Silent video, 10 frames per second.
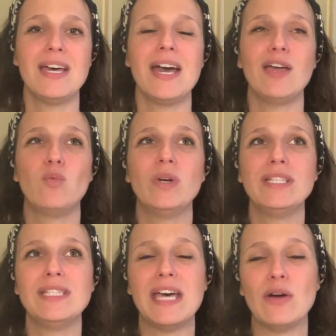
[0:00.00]
I
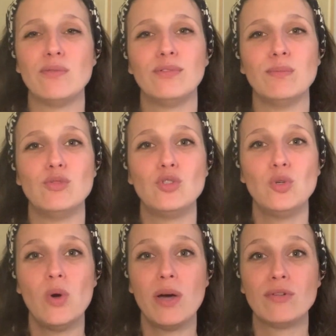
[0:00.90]
went down from
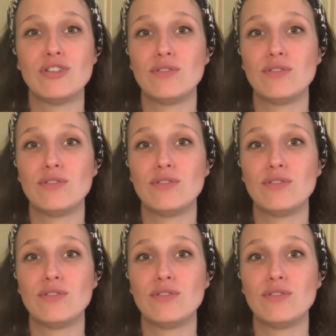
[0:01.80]
2 hours